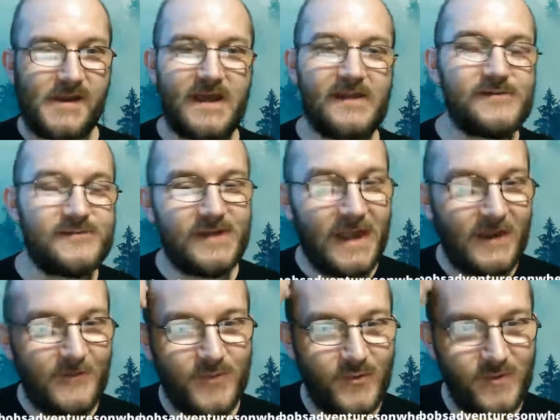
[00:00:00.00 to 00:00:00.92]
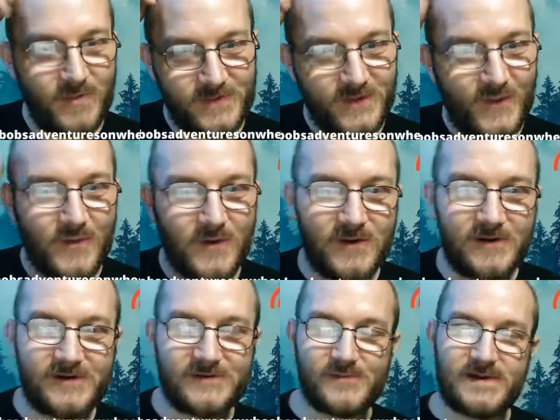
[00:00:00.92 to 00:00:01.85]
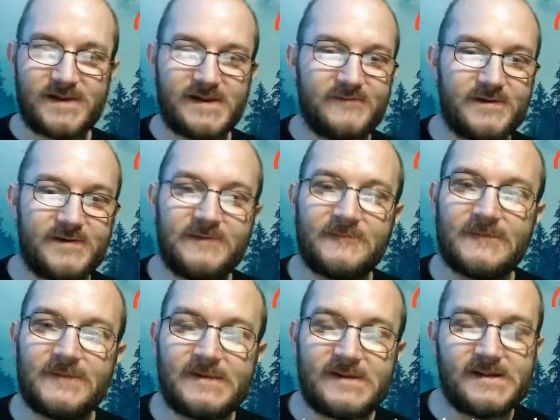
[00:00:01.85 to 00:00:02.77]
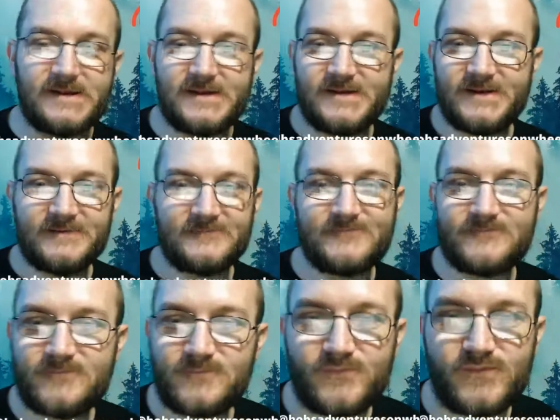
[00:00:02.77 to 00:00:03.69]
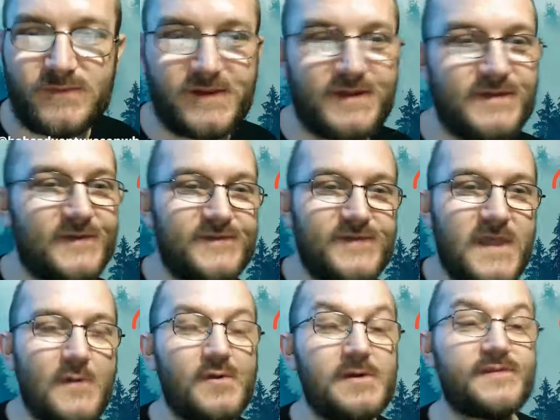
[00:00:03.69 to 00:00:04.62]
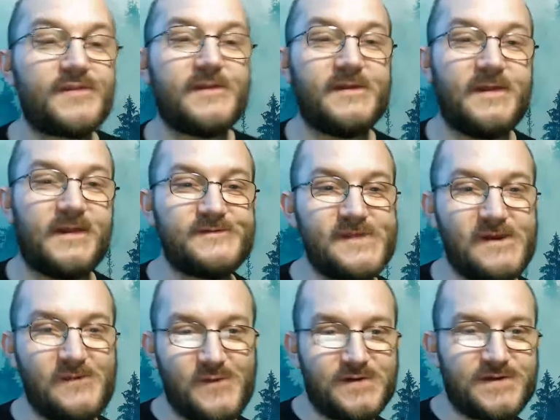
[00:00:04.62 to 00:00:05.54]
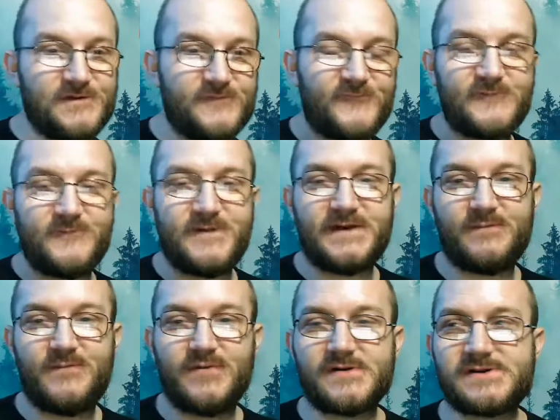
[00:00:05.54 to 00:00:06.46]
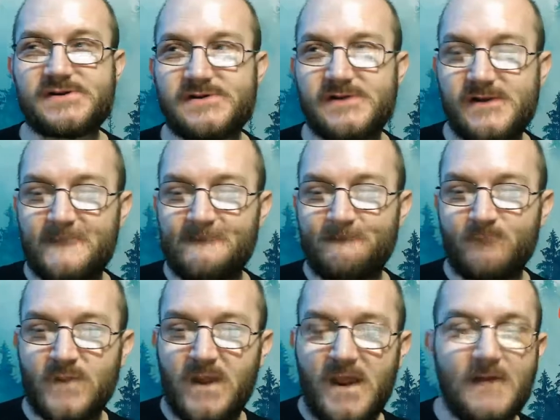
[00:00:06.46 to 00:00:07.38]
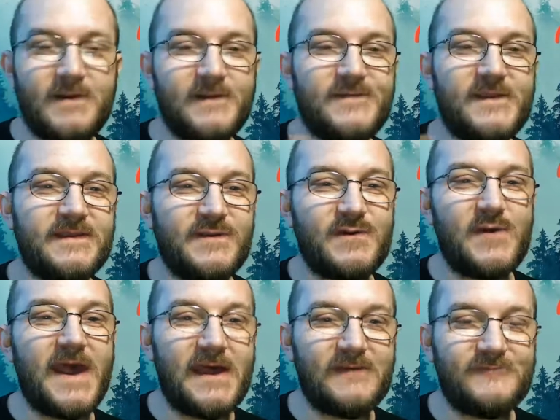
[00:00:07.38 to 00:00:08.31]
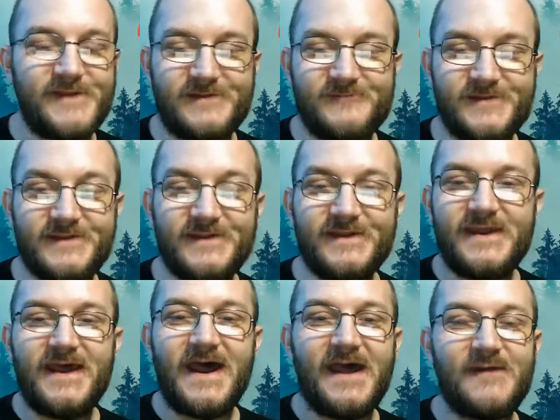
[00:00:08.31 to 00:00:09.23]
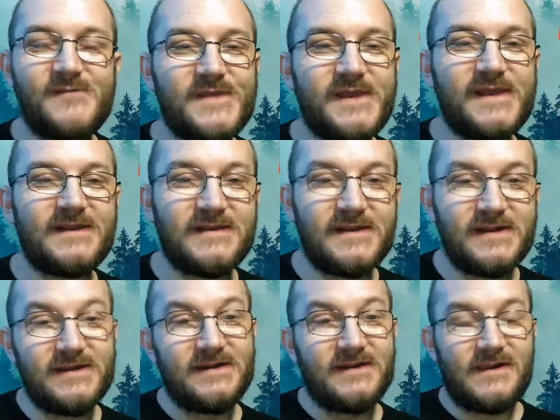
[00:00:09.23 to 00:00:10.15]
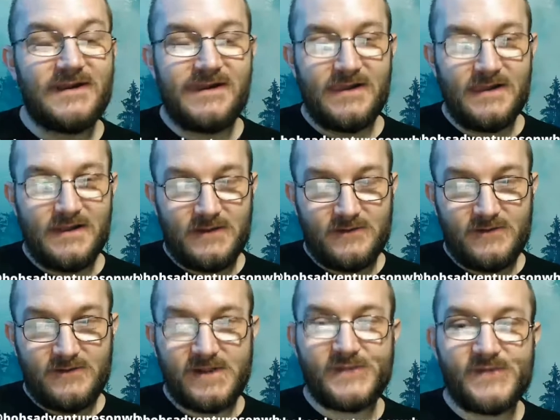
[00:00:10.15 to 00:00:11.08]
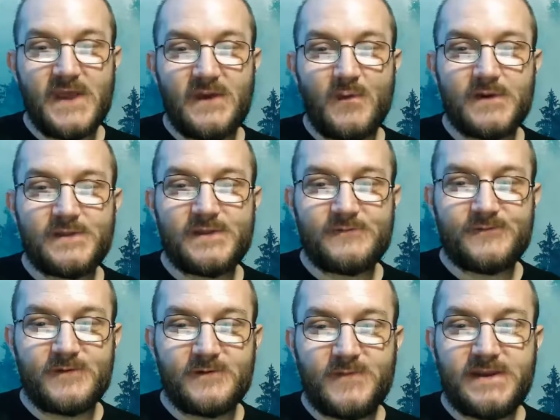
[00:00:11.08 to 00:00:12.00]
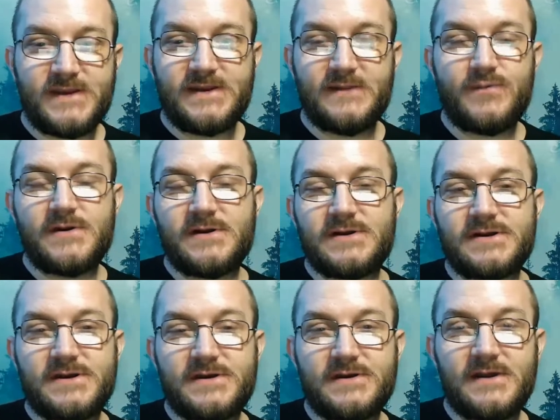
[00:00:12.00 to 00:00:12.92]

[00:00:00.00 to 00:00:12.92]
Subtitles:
I'll pull the cord or whatever, because it's not worth it. It's not worth it for me to push. I'm not saying you have, Van Vita. I'm saying it's not worth it for me to push